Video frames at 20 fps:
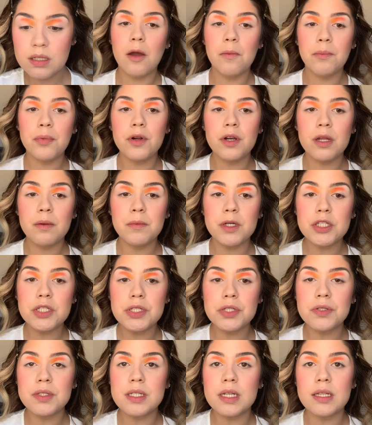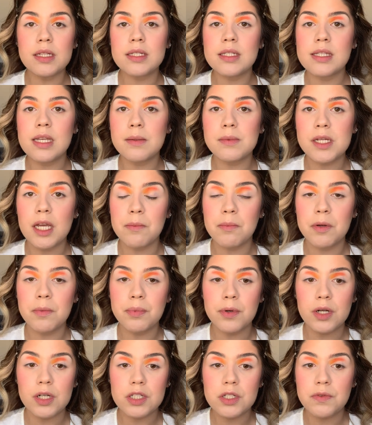I'm pretty much using the same type of
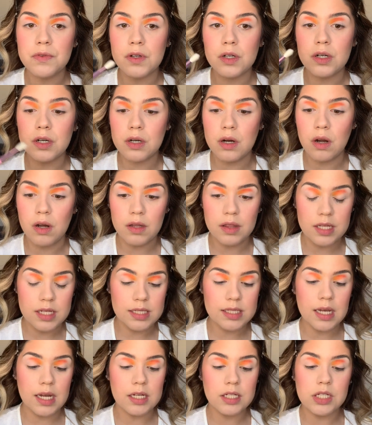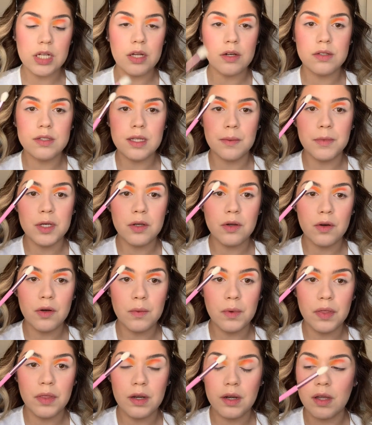brush for all these eyeshadows. I'm gonna go in
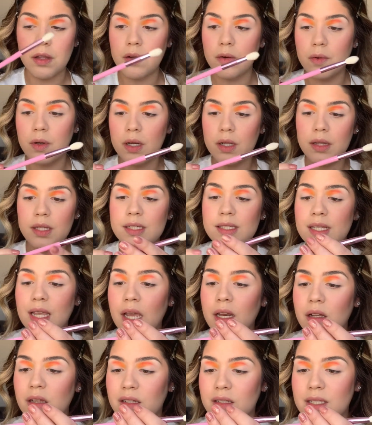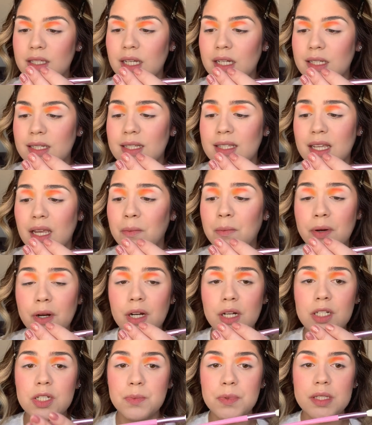with another one. This kind of looks like the same
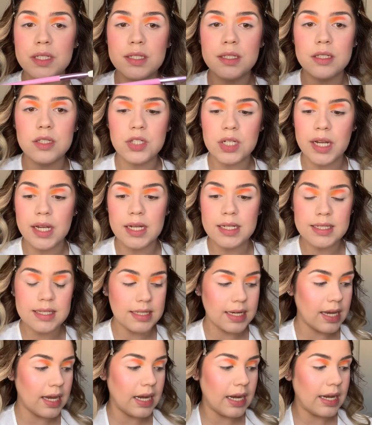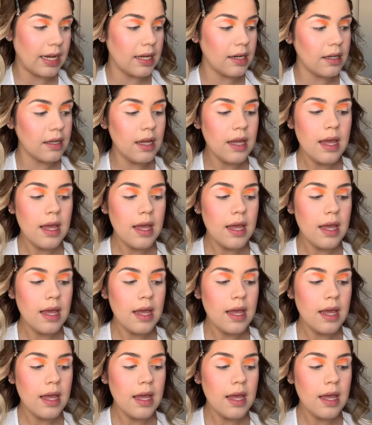brush, but this is a JS9.